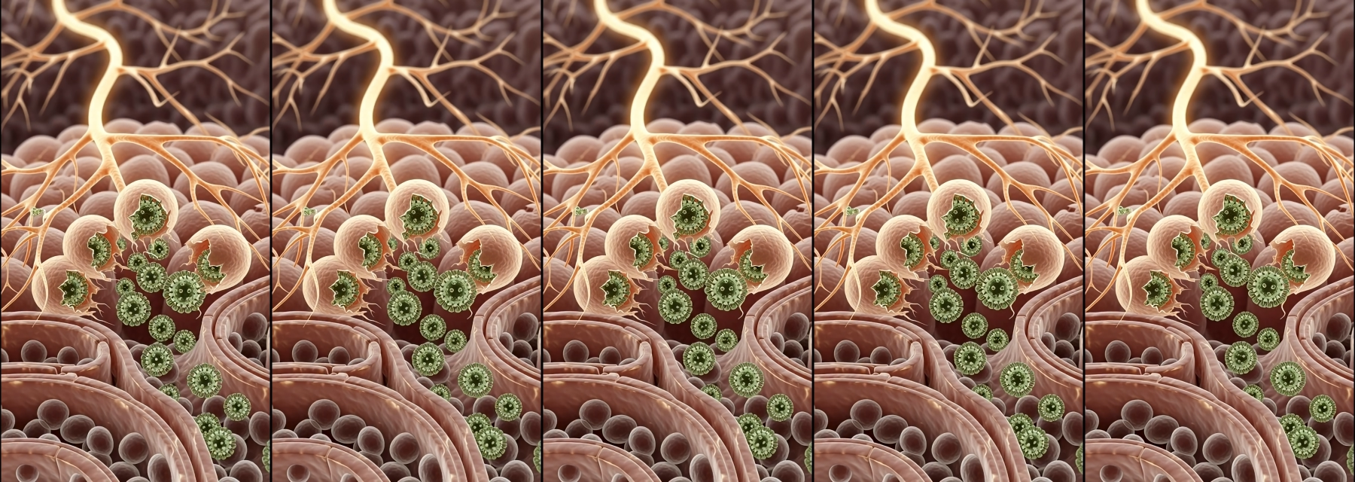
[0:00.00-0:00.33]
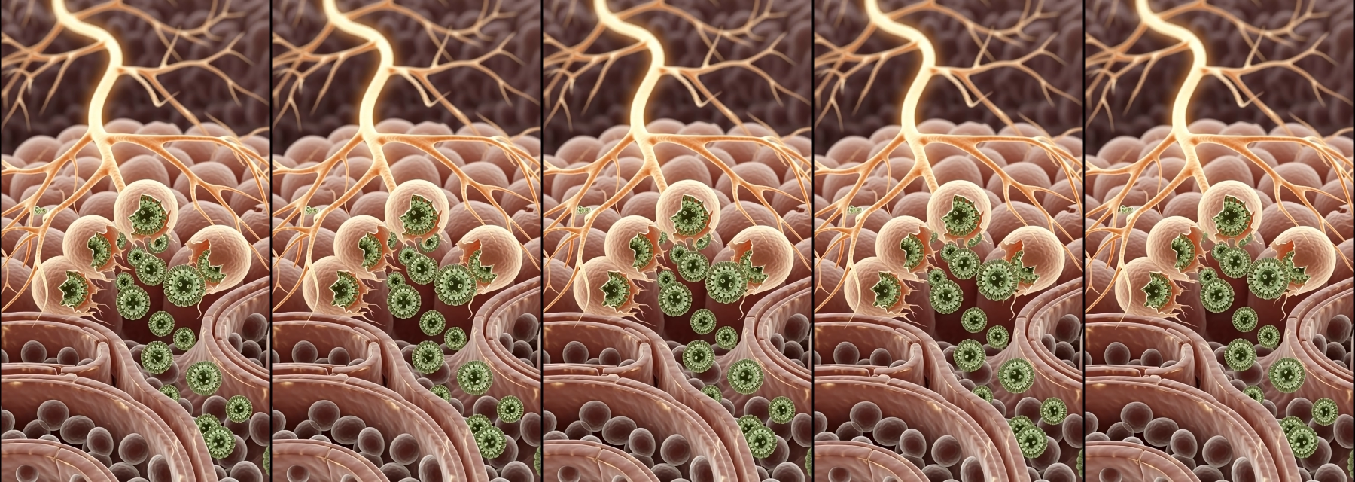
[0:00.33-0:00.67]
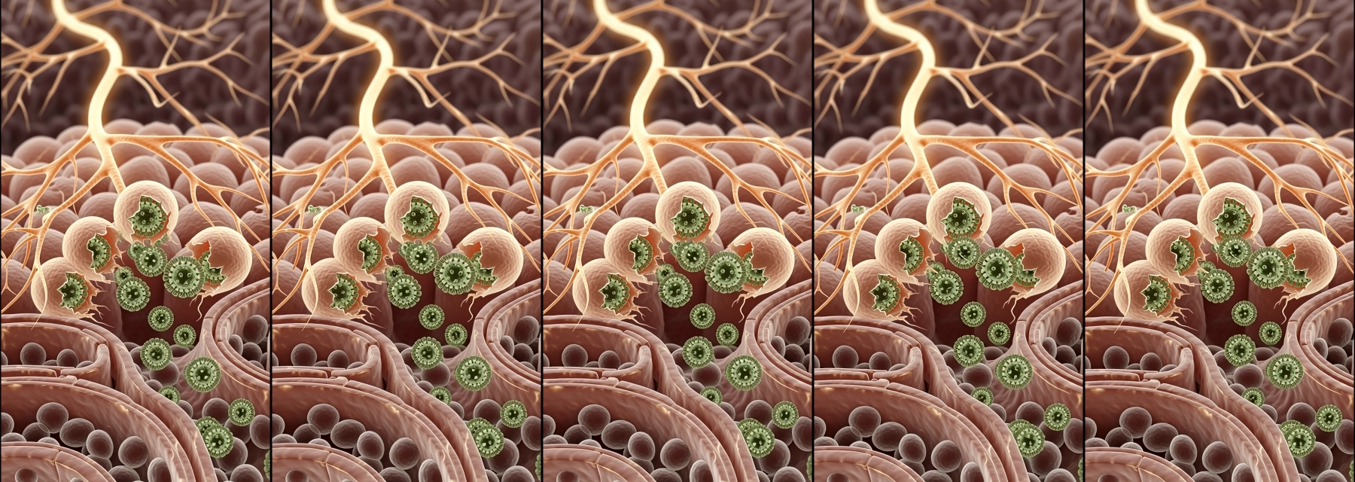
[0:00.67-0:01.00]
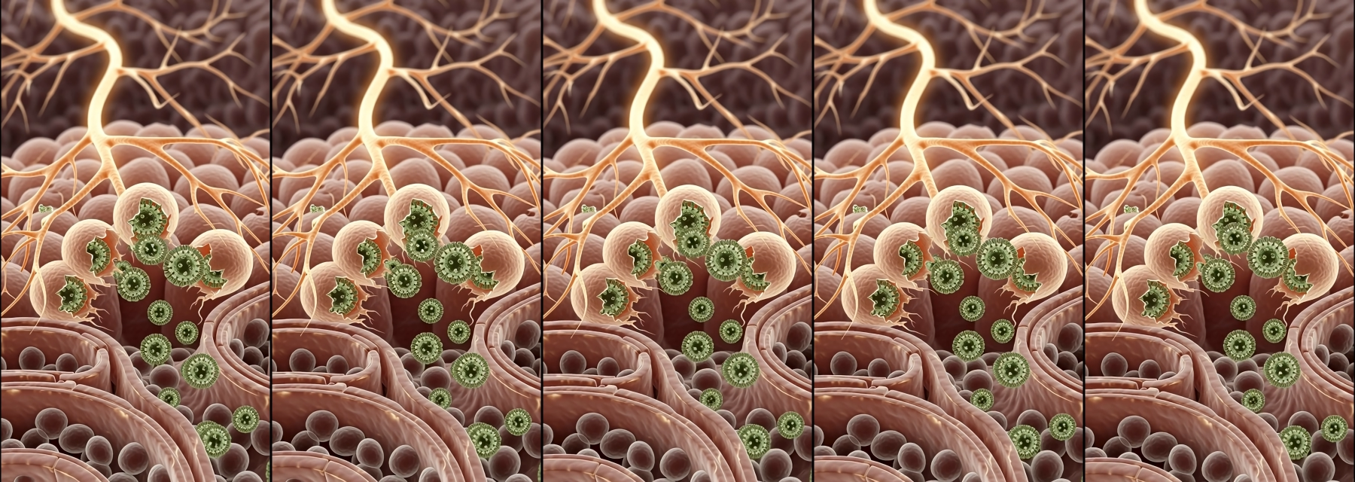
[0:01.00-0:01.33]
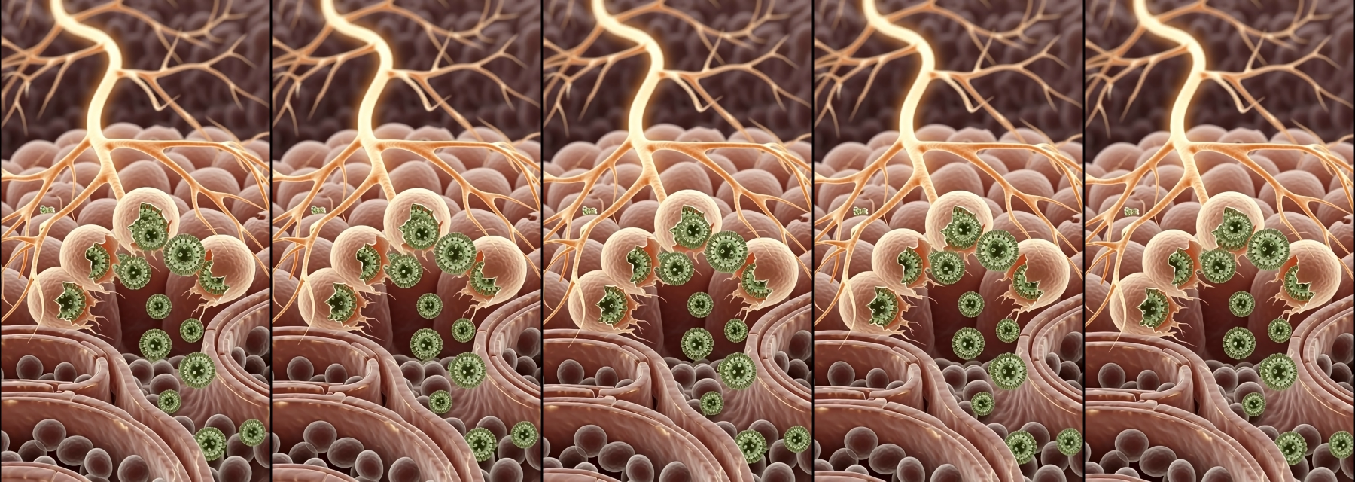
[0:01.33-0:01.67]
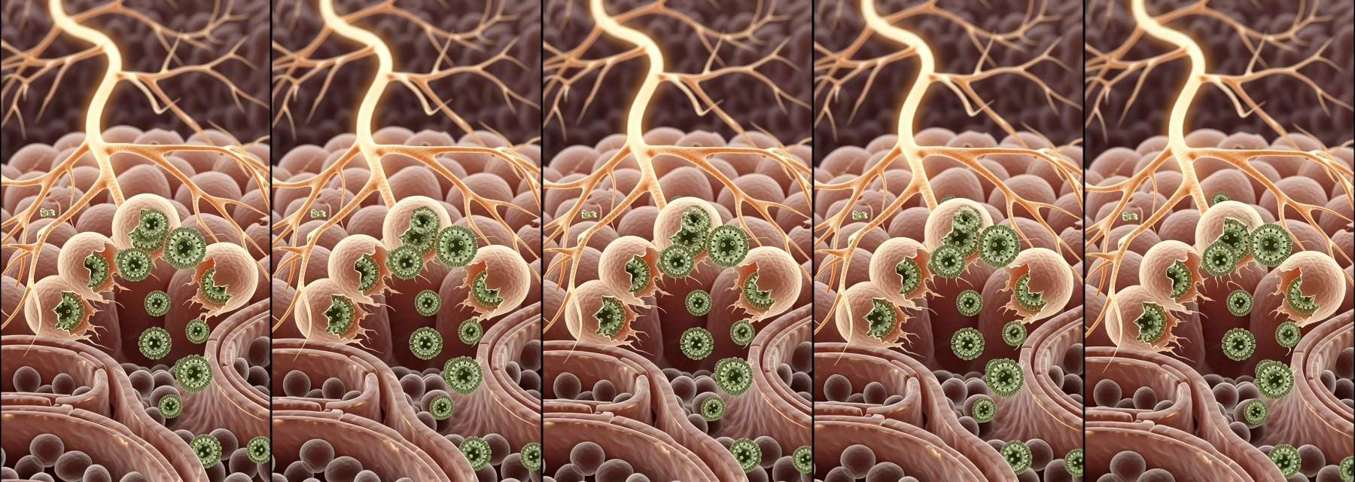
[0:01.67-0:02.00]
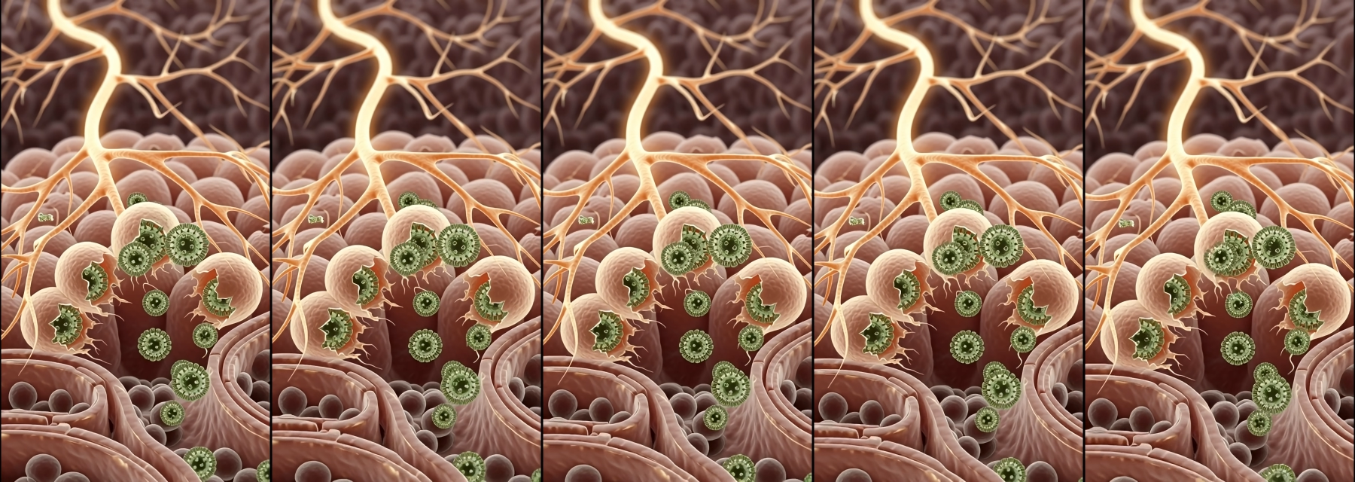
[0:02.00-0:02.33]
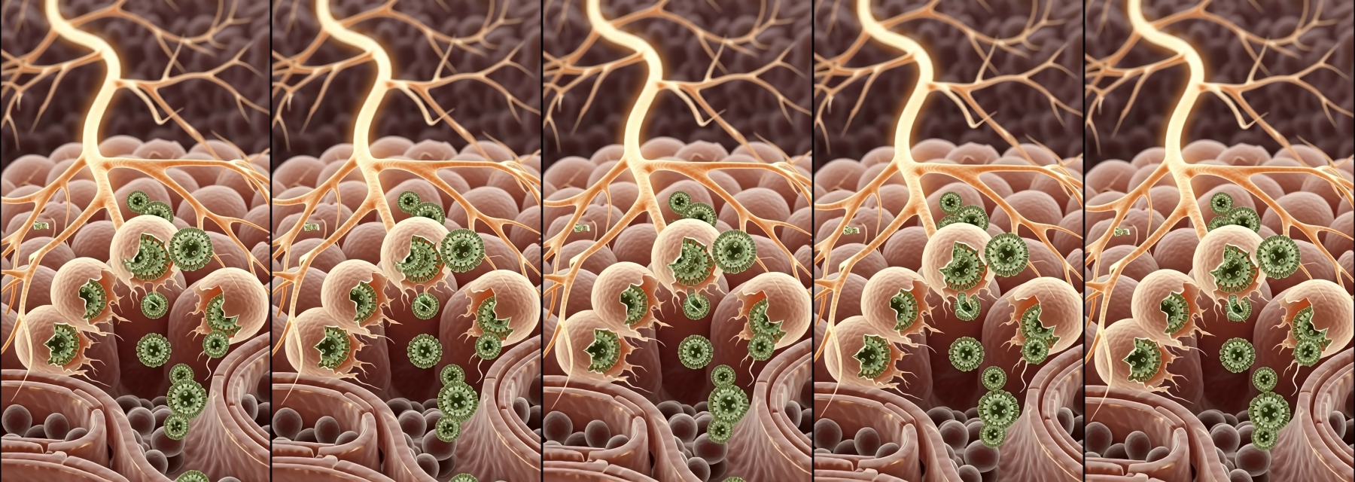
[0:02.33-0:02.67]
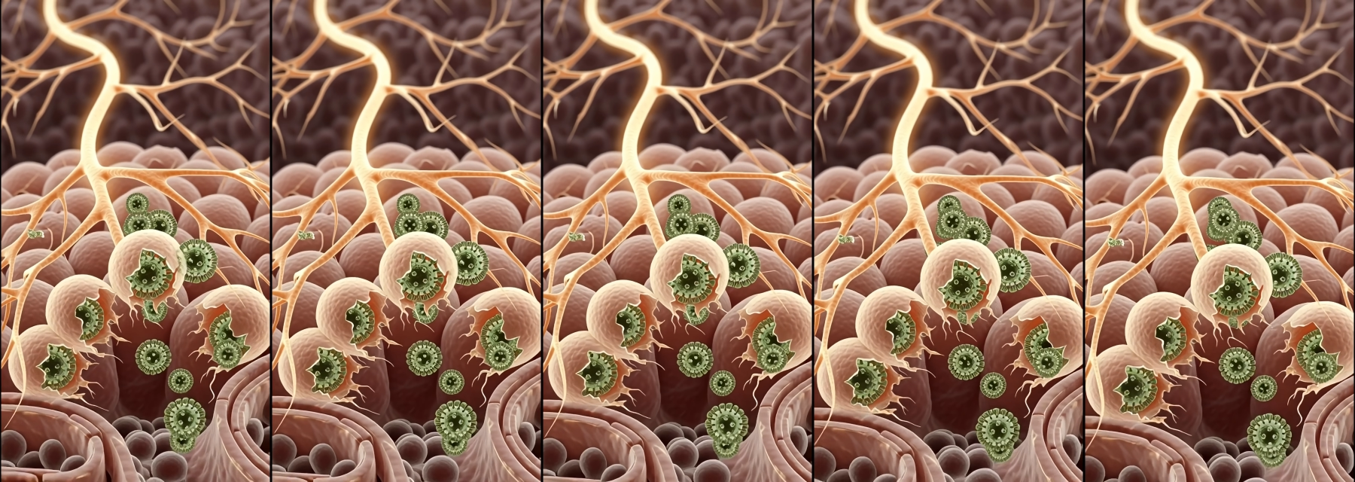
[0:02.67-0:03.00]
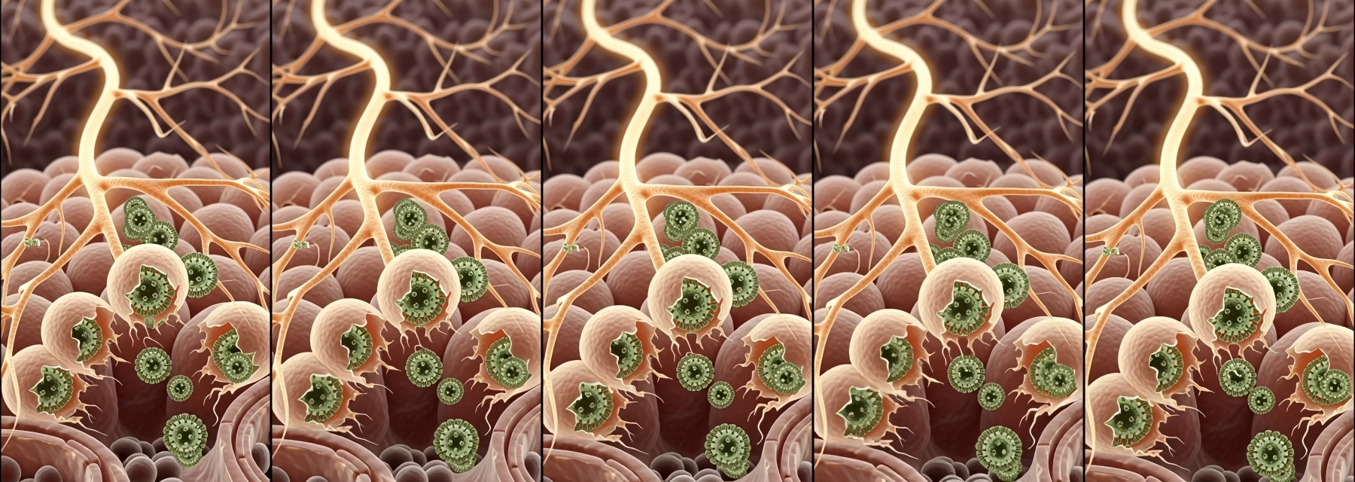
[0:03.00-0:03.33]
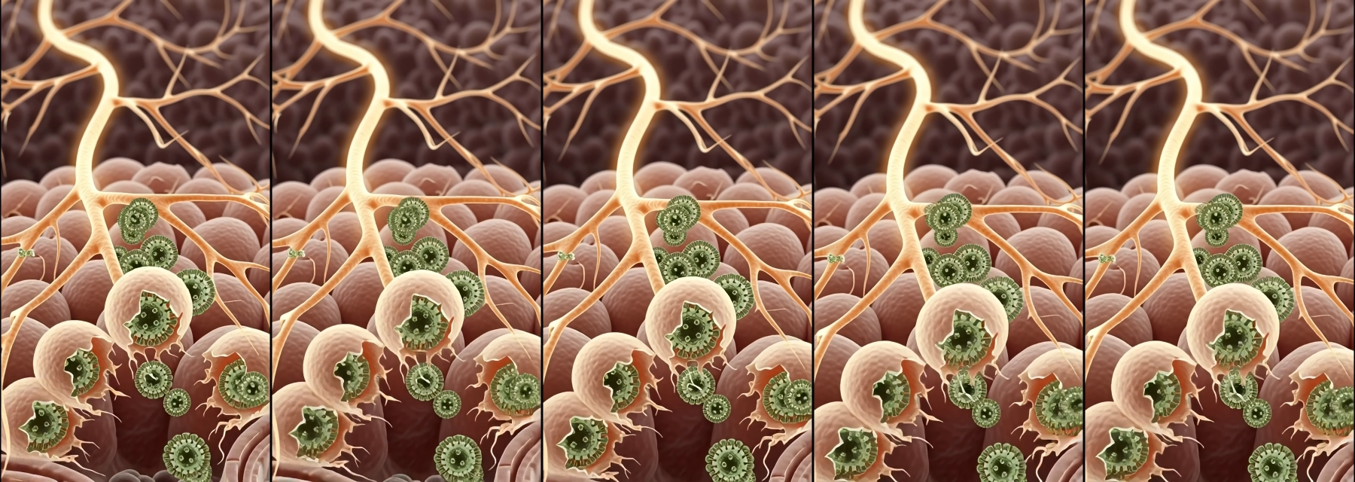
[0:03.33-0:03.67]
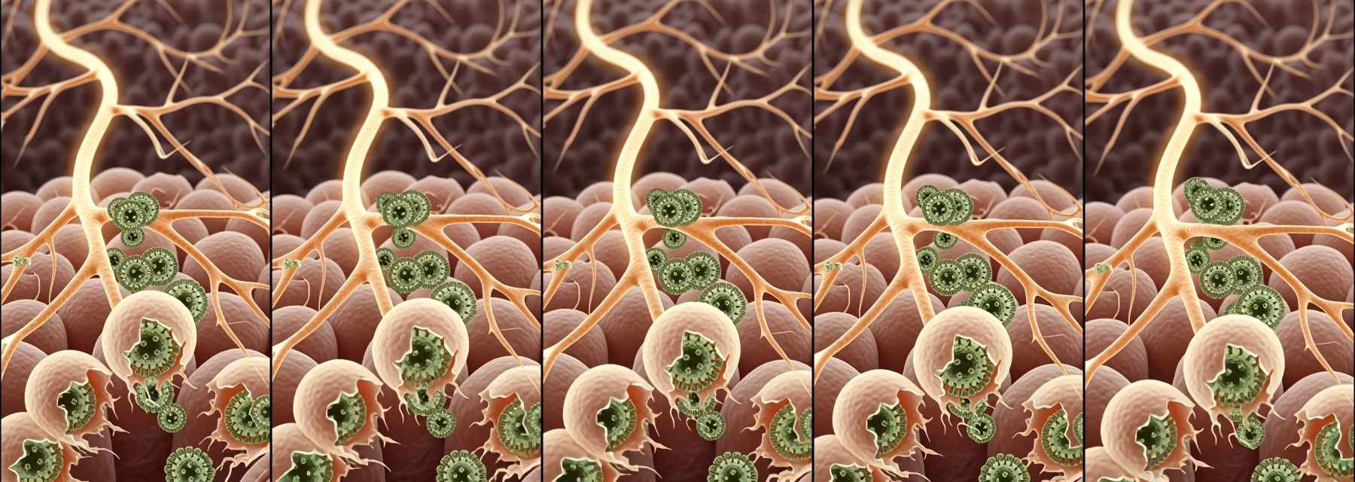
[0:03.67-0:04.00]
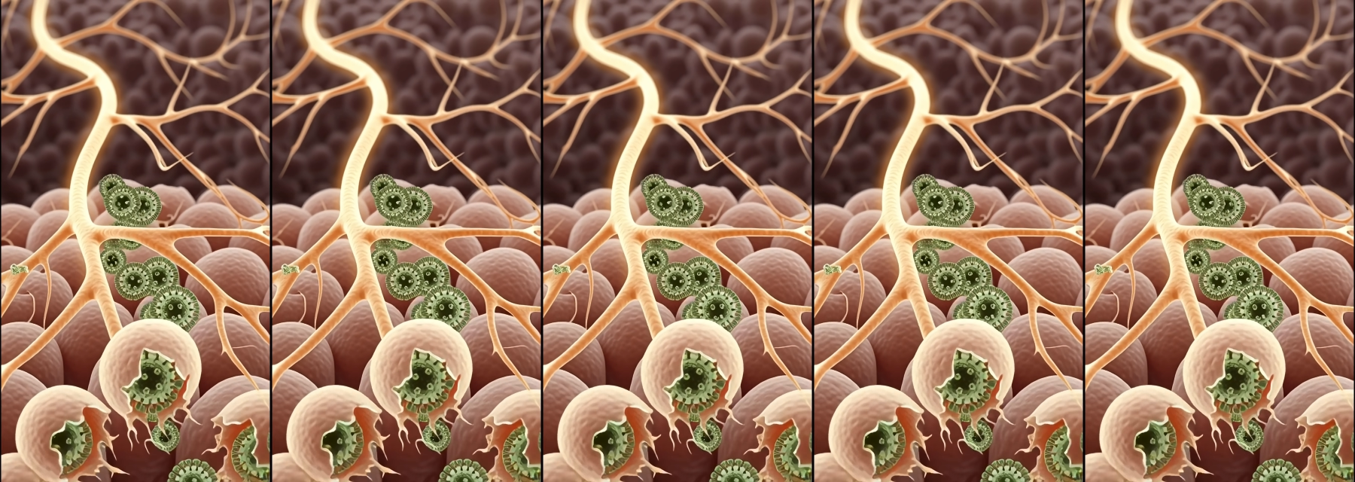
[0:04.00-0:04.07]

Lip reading: (no speaker visible)